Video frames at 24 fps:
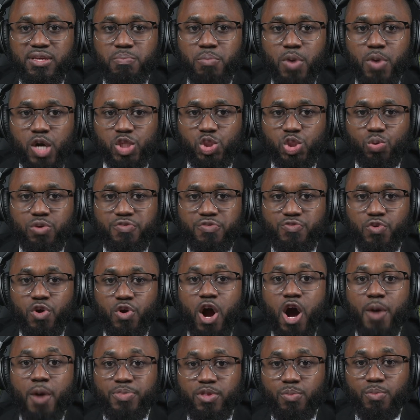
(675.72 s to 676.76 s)
module for
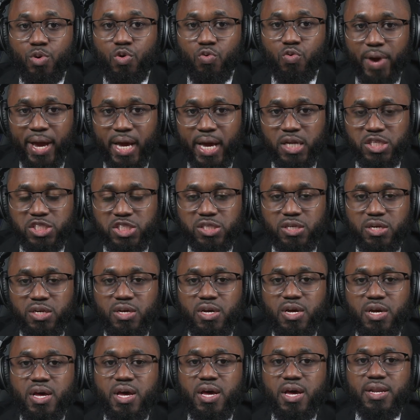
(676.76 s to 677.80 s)
optimal range.
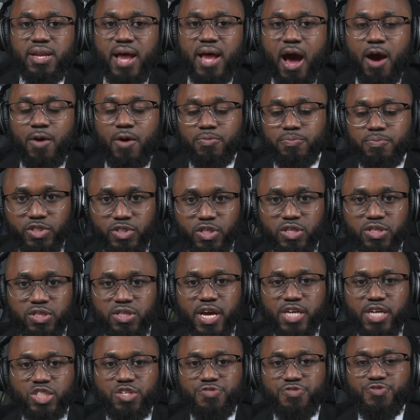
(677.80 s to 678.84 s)
Now,
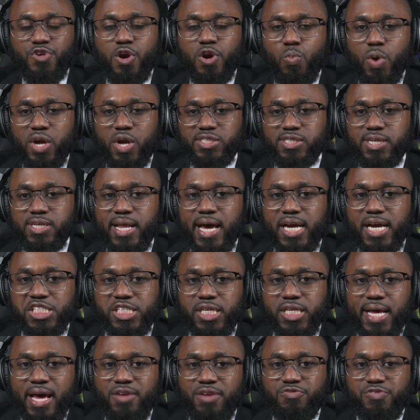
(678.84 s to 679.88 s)
there's the firmware
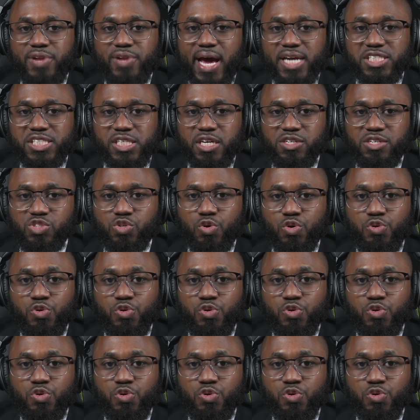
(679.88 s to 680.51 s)
selection and flashing. So